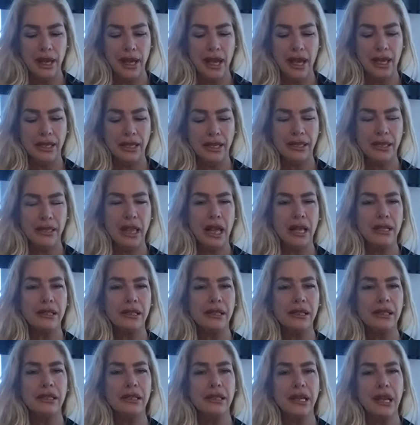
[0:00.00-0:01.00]
And it's in that
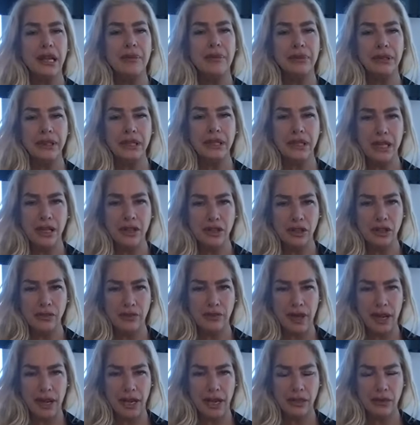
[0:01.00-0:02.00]
stabilization
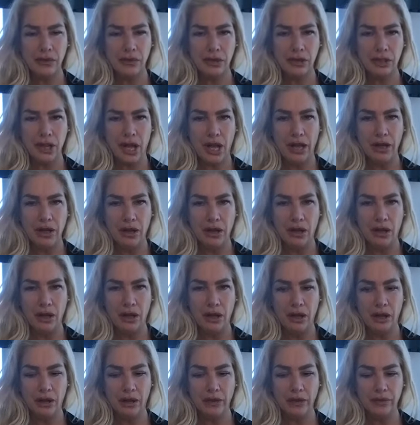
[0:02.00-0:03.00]
phase, which I
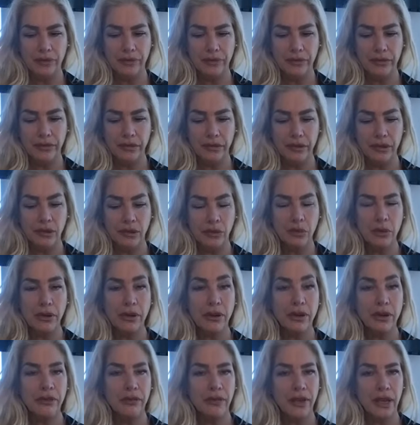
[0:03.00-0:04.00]
call the
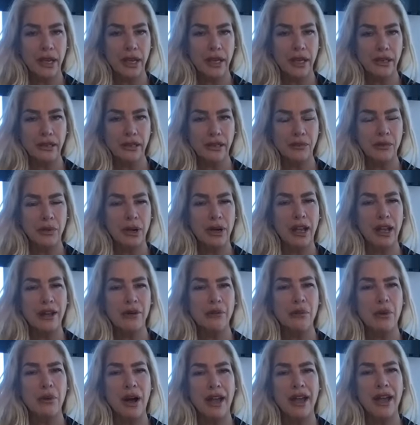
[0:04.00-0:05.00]
work phase. And
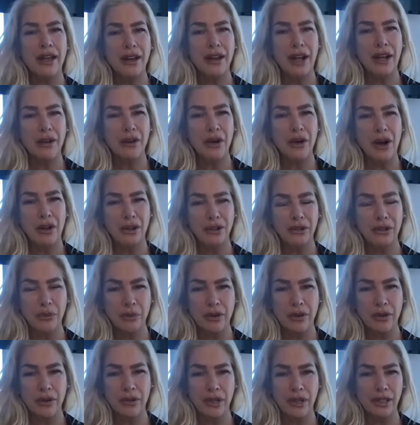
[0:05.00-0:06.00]
why I call it the
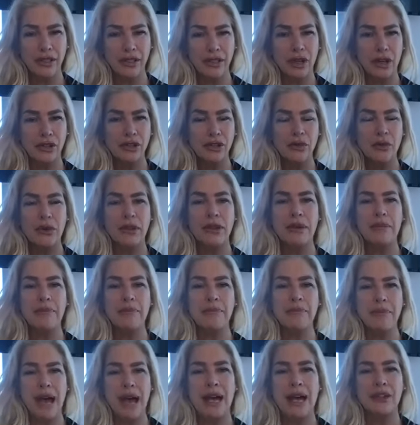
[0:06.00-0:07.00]
work phase is also where the
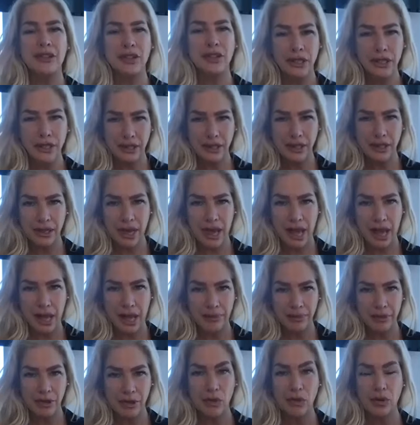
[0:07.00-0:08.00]
magic is going to
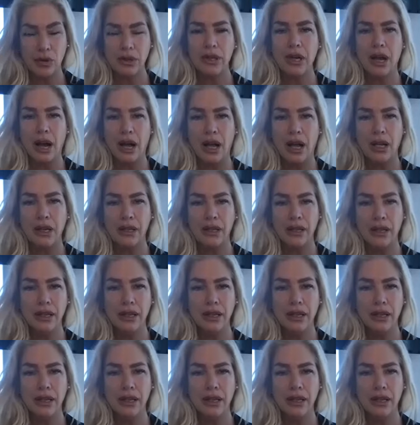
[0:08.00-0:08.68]
happen or not.